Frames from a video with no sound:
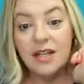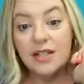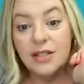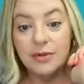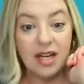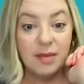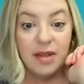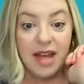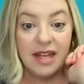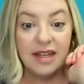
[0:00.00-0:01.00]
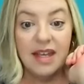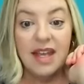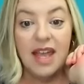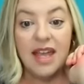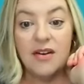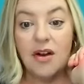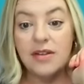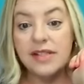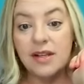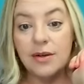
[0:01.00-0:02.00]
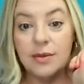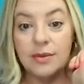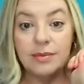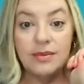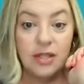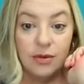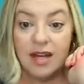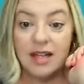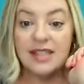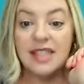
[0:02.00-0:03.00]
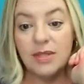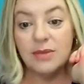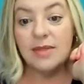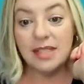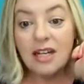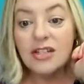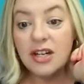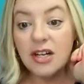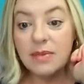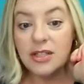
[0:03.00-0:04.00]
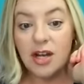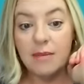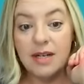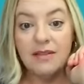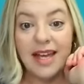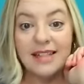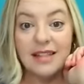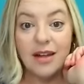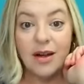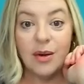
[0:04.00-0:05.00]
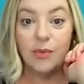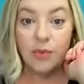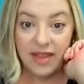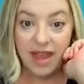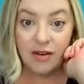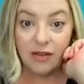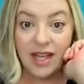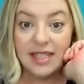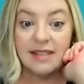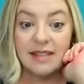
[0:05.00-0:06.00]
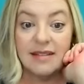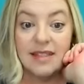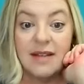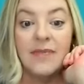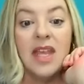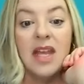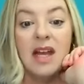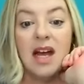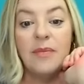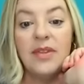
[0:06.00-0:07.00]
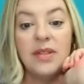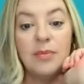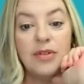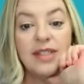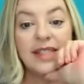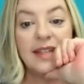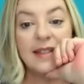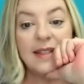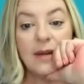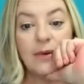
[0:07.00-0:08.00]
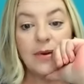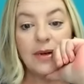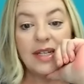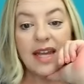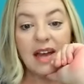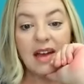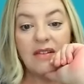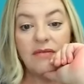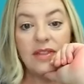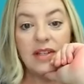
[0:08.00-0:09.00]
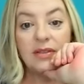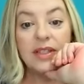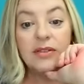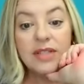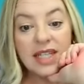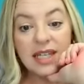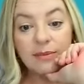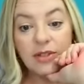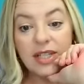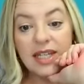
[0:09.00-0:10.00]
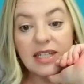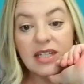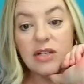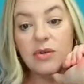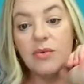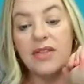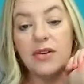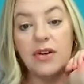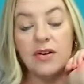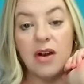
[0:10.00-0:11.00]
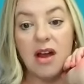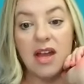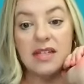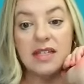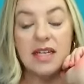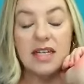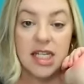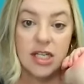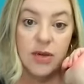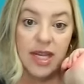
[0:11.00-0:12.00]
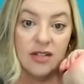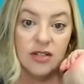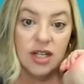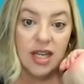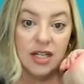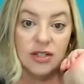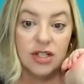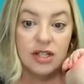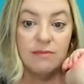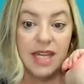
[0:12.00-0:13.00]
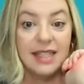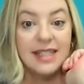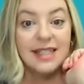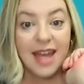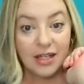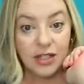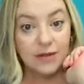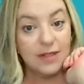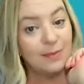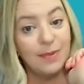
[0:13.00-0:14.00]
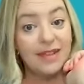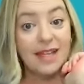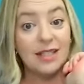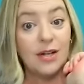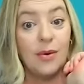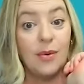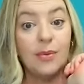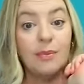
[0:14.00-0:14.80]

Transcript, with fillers: do not apply. And also, do not accept a massage therapy job in Alaska without a license. Um, the board said that they were going to have their legal team look into whether or not continuing education meets statutes, but they don't